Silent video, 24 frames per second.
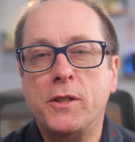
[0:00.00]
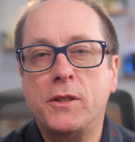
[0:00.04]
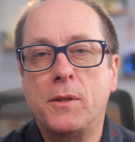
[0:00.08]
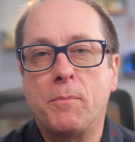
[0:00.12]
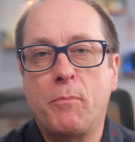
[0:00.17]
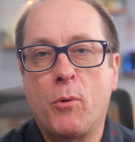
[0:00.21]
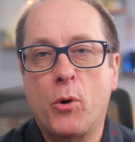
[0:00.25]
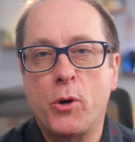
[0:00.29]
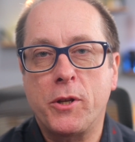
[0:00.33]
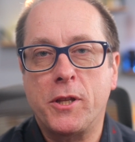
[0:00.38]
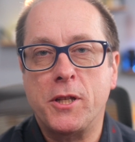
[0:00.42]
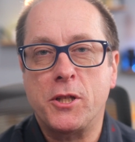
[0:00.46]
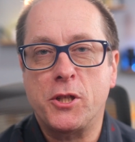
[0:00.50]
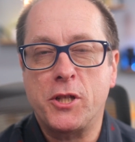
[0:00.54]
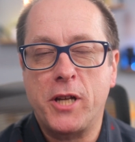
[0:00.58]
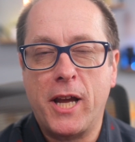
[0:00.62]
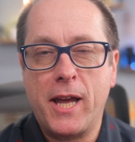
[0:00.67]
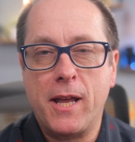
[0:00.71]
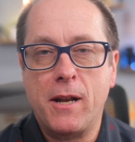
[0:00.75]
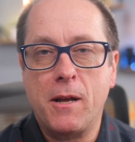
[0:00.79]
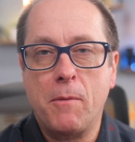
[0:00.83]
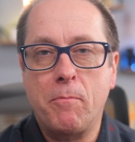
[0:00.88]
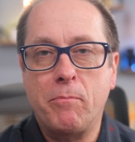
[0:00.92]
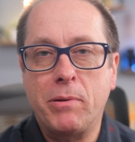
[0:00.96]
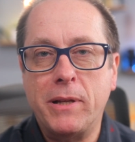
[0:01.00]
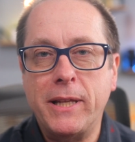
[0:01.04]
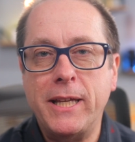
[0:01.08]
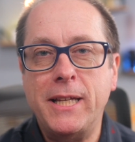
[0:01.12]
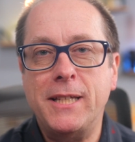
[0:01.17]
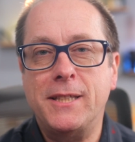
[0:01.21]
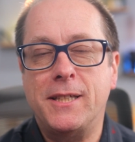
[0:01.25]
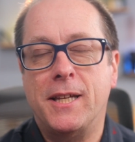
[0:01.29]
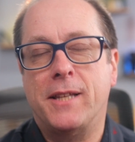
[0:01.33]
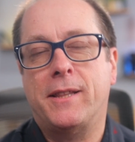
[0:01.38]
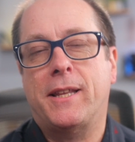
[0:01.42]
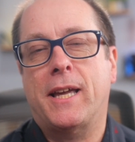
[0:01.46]
to support the channel,
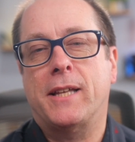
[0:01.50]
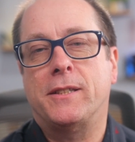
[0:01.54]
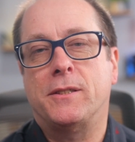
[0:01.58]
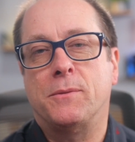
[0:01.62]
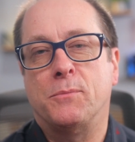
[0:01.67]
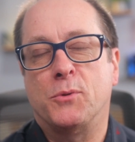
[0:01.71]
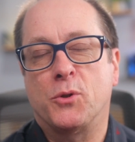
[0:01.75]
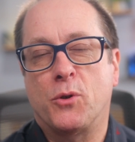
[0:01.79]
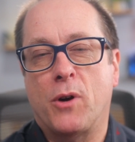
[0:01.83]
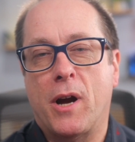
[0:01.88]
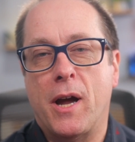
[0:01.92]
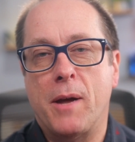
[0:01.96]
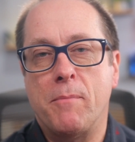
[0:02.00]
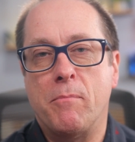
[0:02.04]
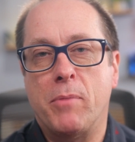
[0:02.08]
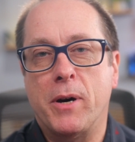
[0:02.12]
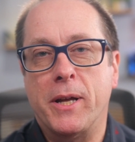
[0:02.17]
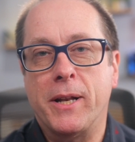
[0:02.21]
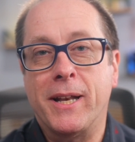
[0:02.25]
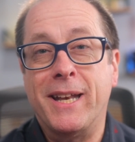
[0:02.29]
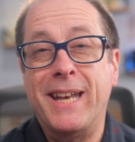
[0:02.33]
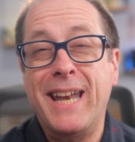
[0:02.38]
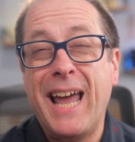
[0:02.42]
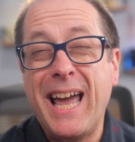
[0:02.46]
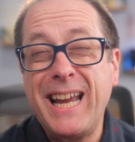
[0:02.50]
please hit that subscribe button.